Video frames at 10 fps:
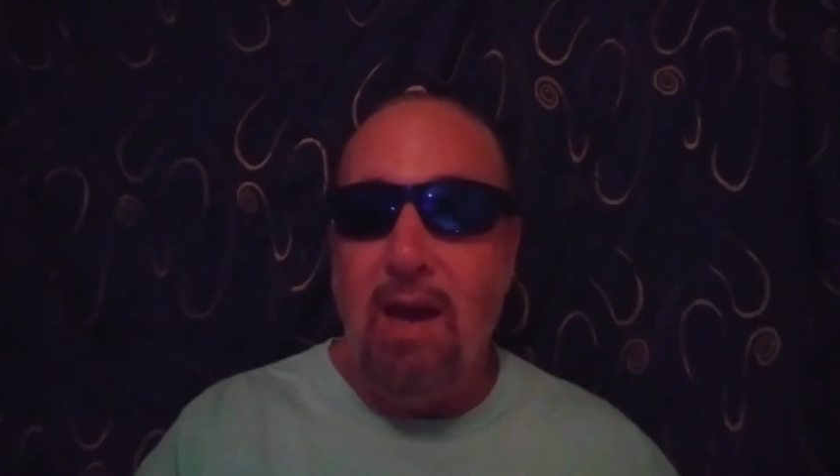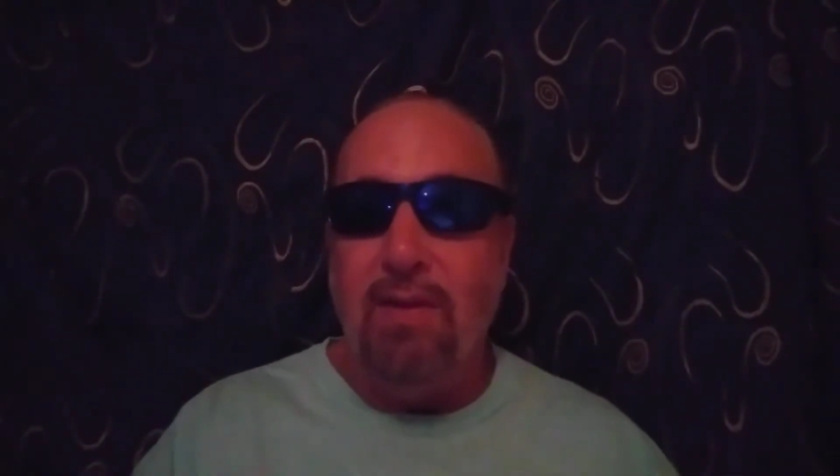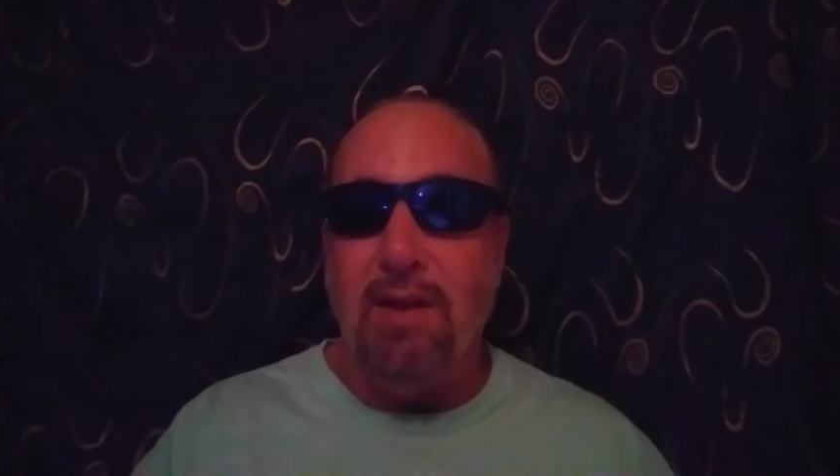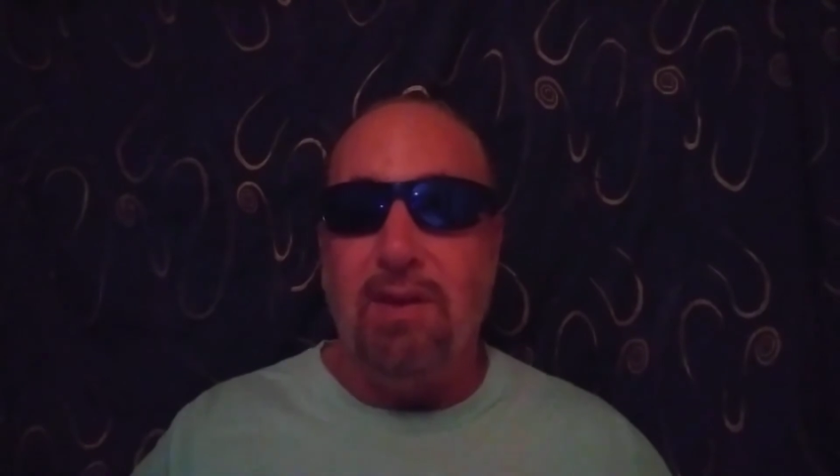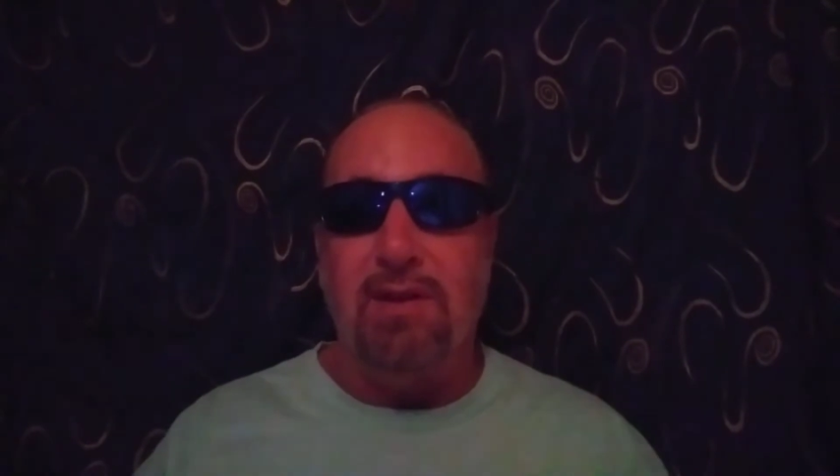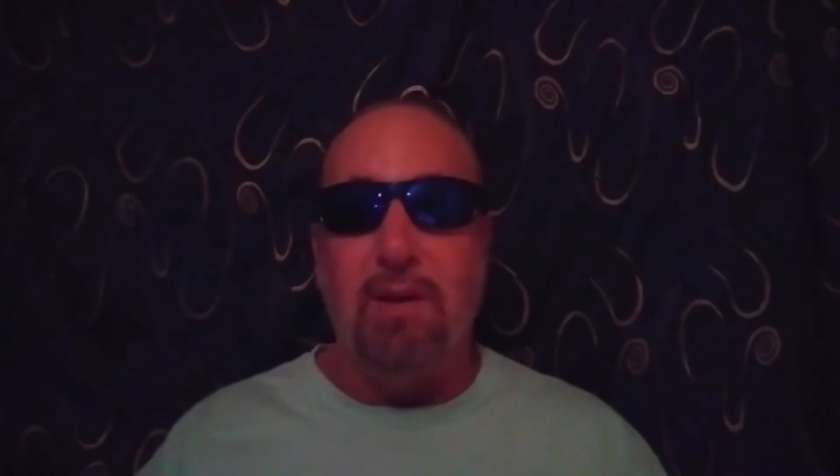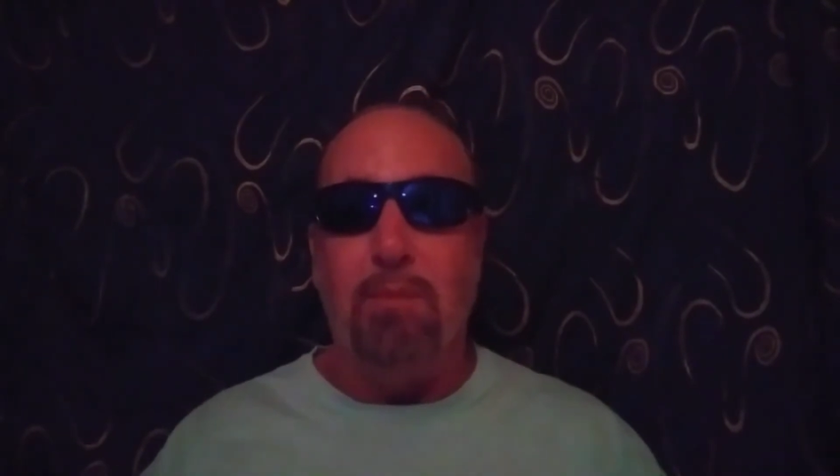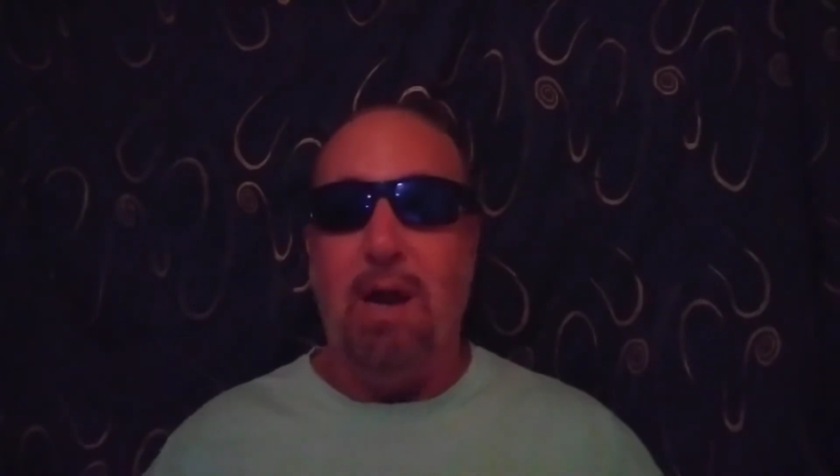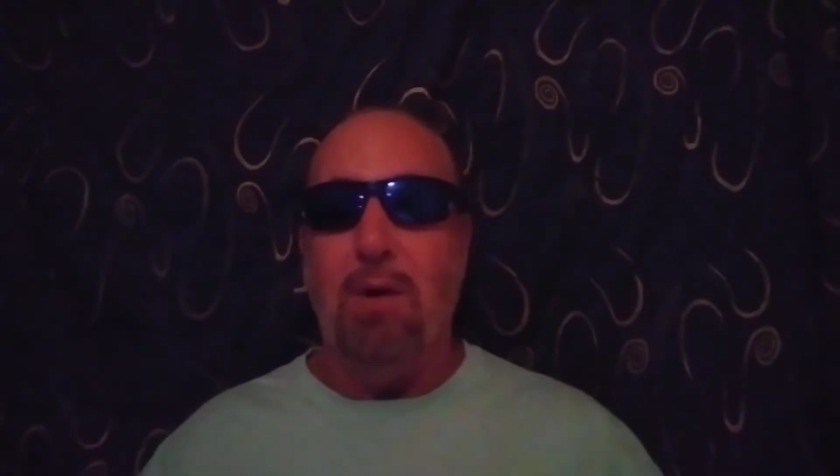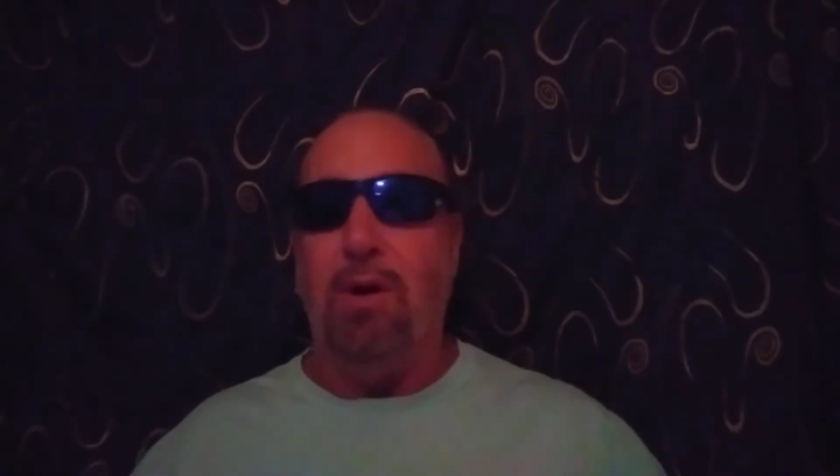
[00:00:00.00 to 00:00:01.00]
that there's some
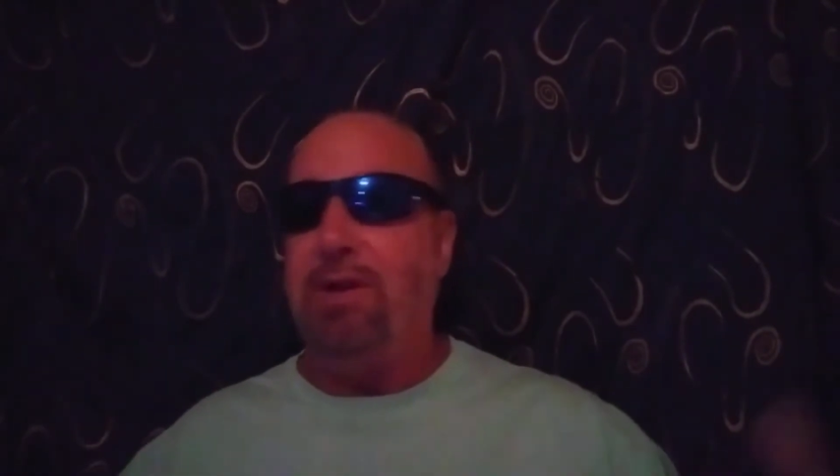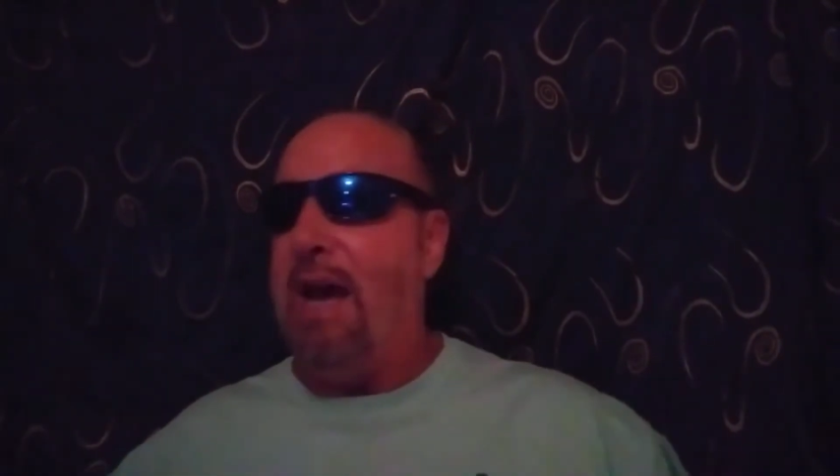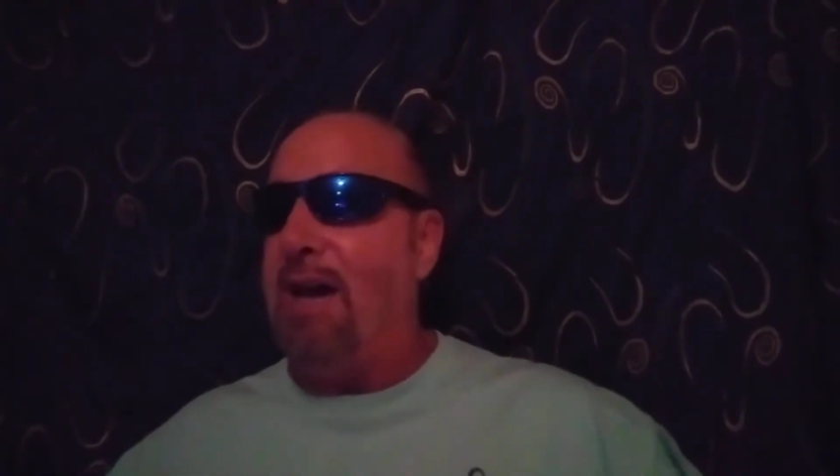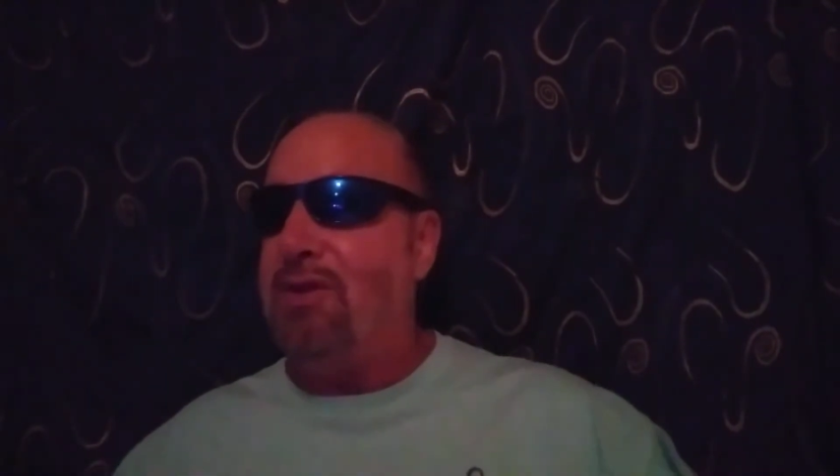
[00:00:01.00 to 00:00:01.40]
payroll tax